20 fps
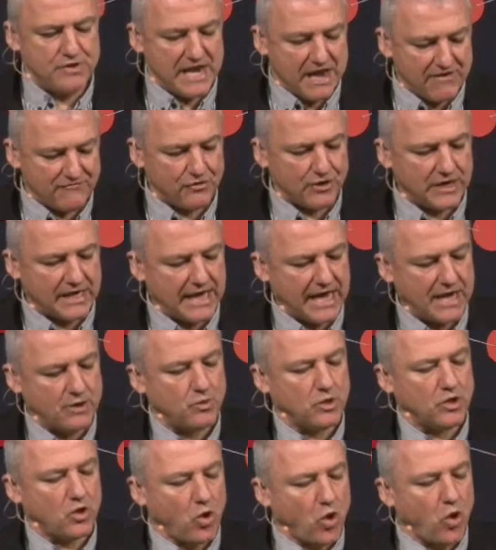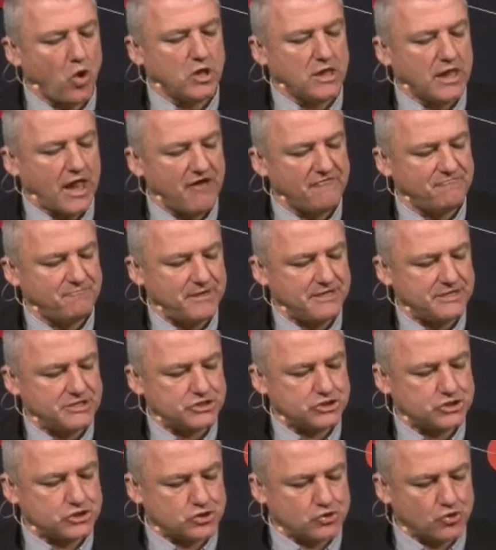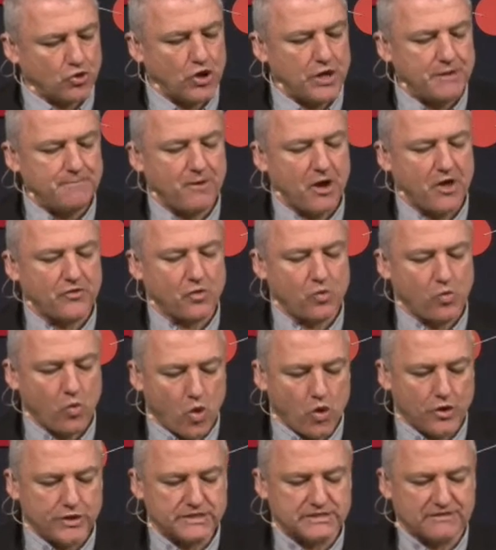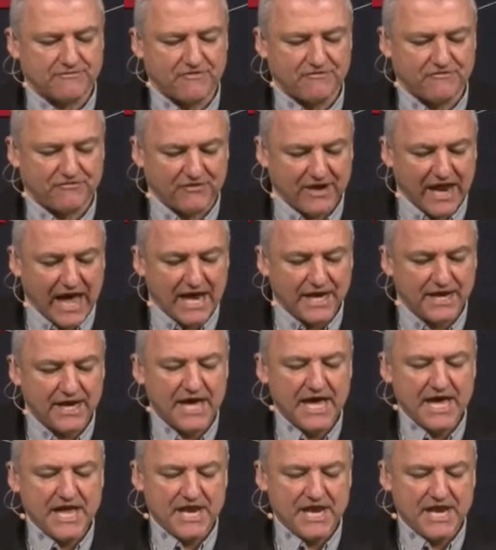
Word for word: Never again will all life be destroyed by the waters of a flood.